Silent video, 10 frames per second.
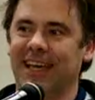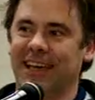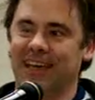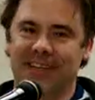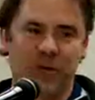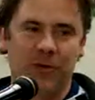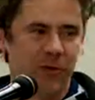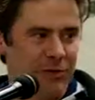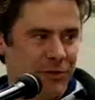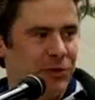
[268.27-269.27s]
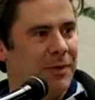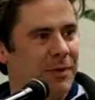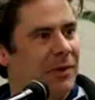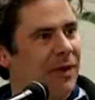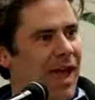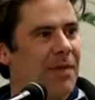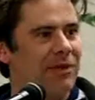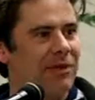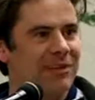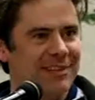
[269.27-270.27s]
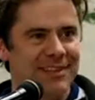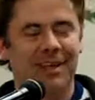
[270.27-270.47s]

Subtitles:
and hopefully in the future maybe that will happen.